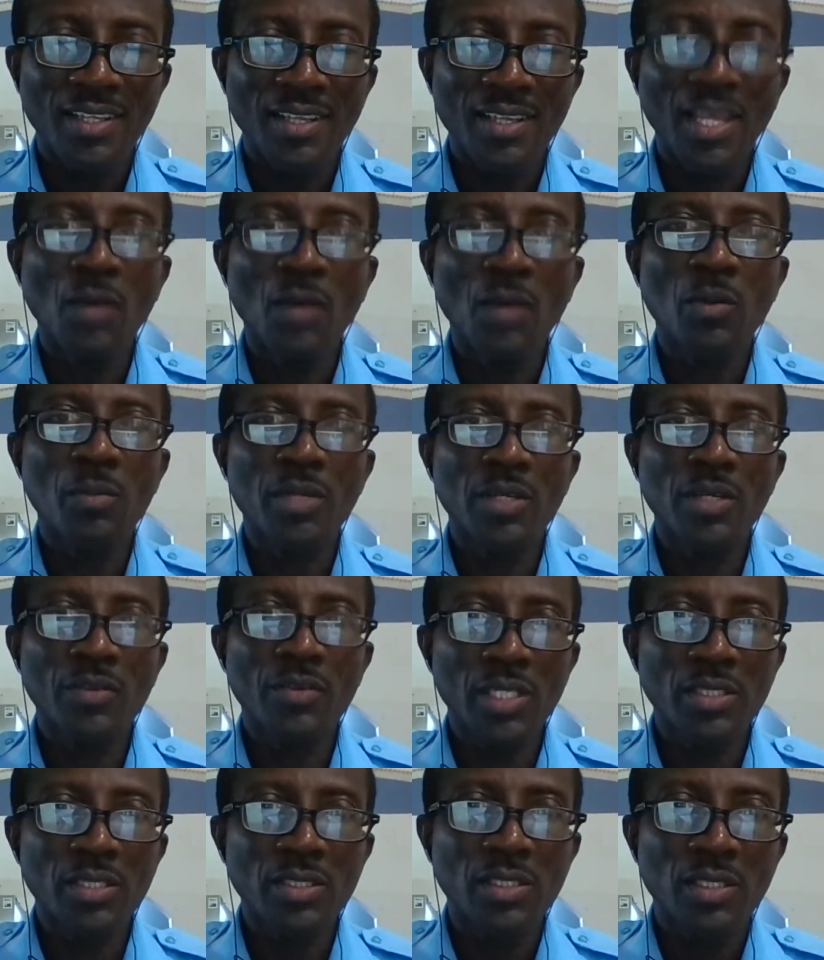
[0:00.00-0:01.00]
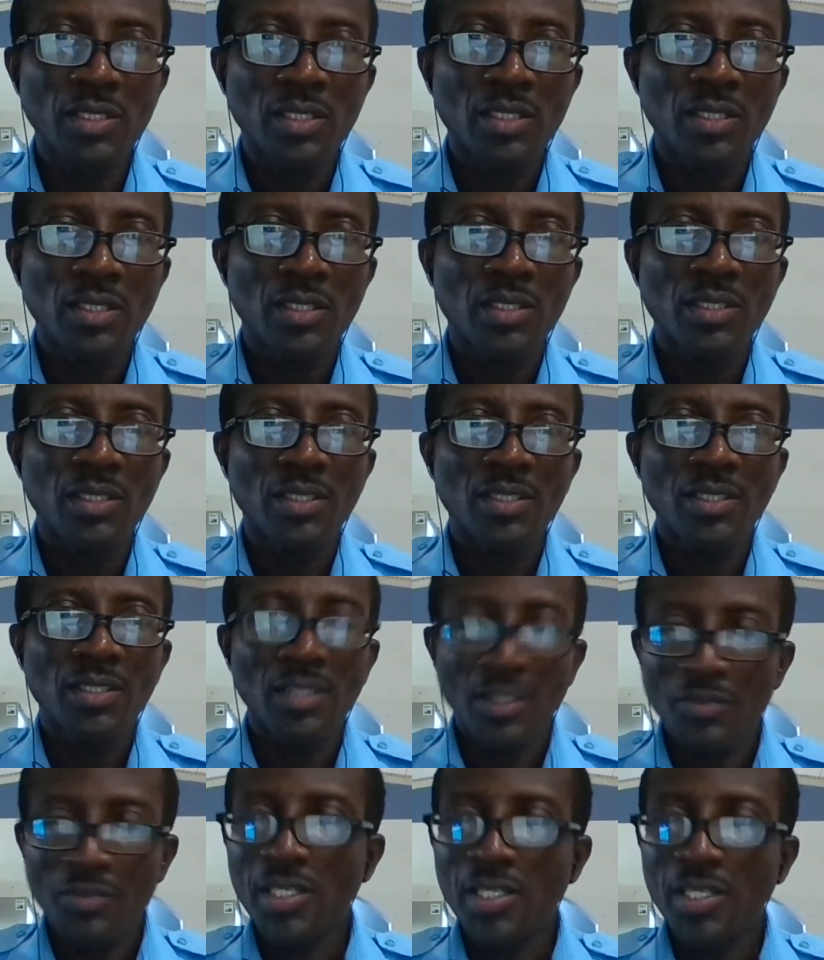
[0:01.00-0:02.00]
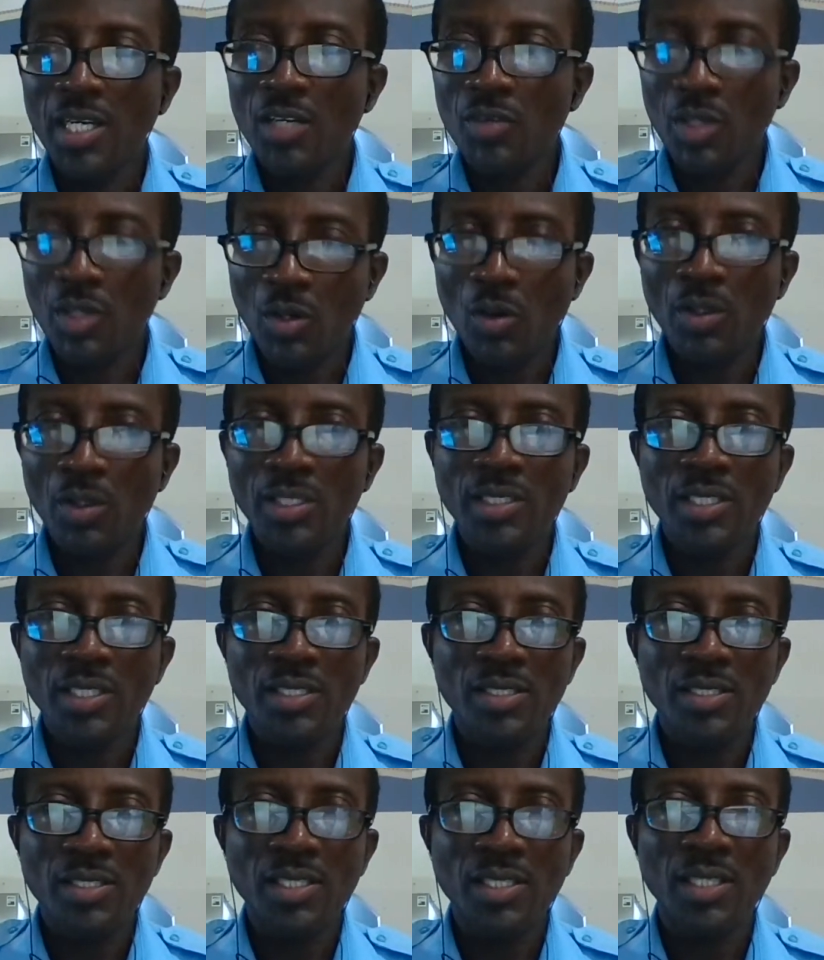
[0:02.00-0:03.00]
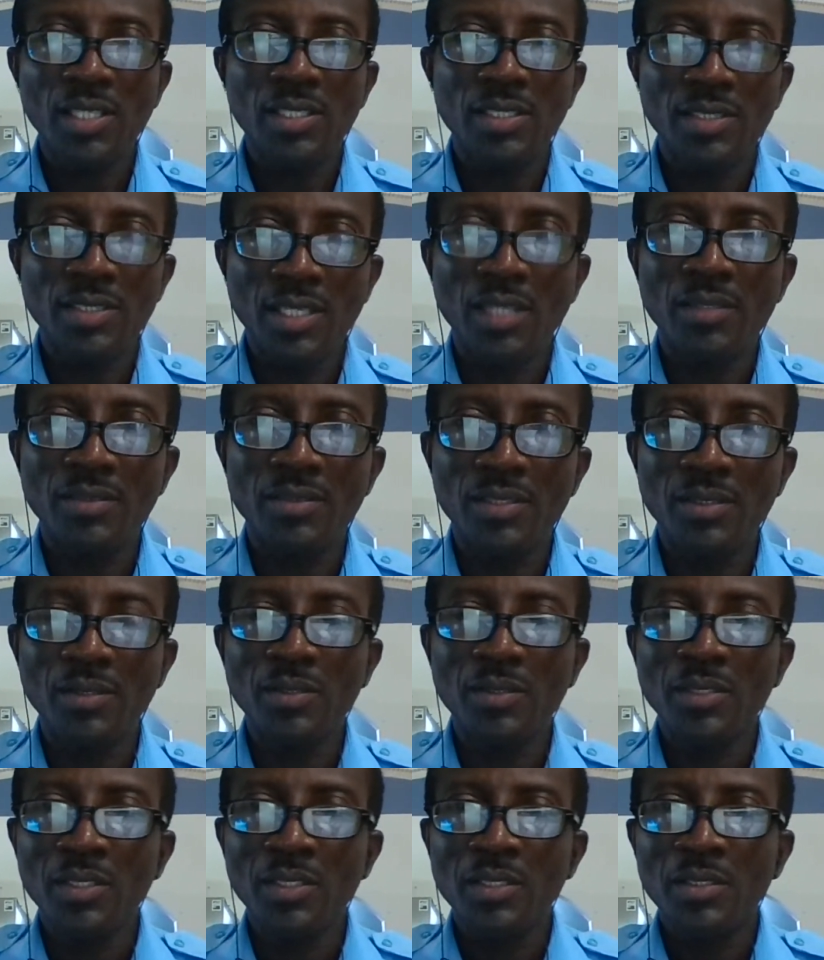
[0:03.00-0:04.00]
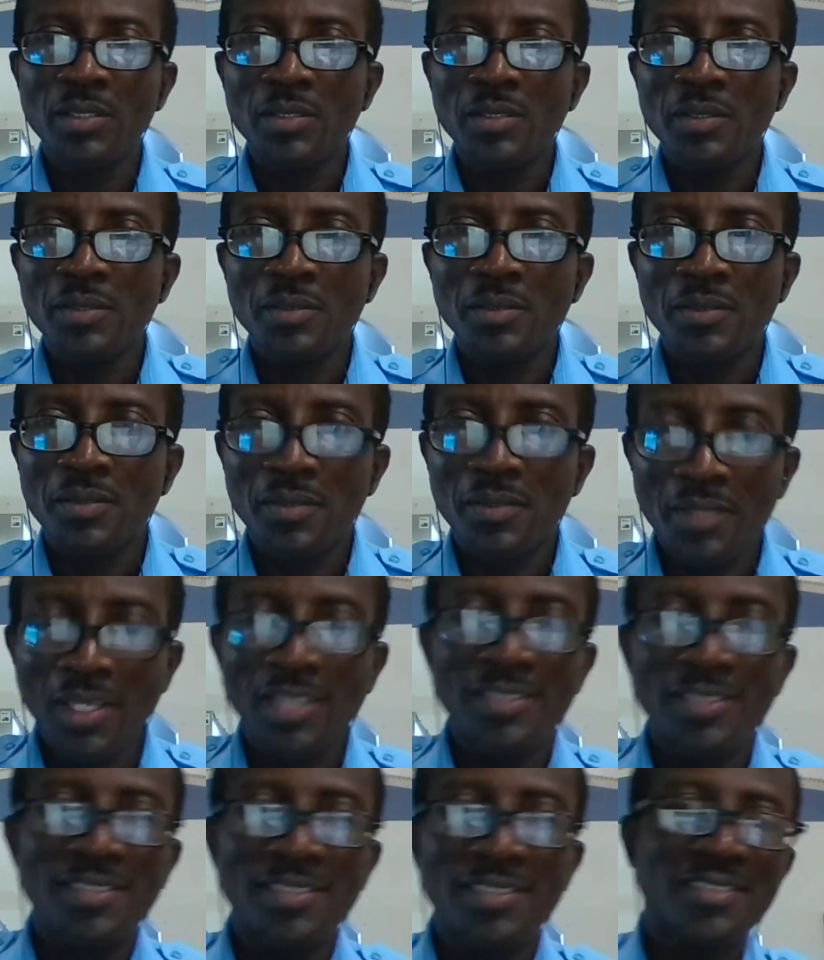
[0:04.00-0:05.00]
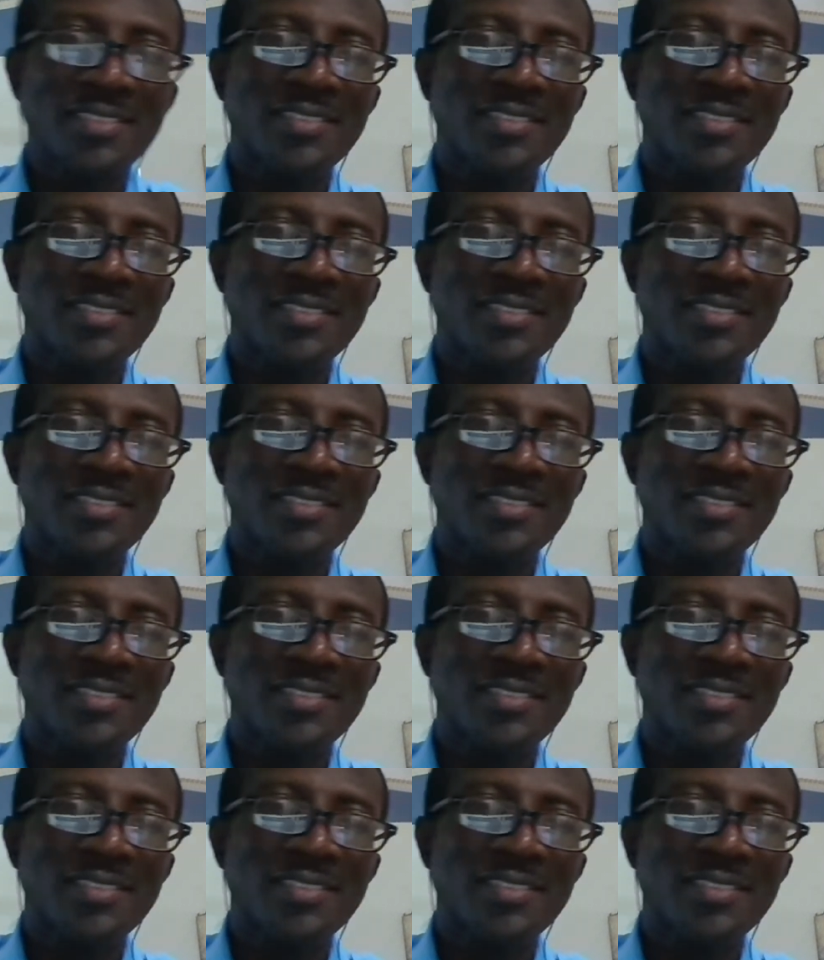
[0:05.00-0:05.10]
that would be great. If she can record it and send it down, Yes.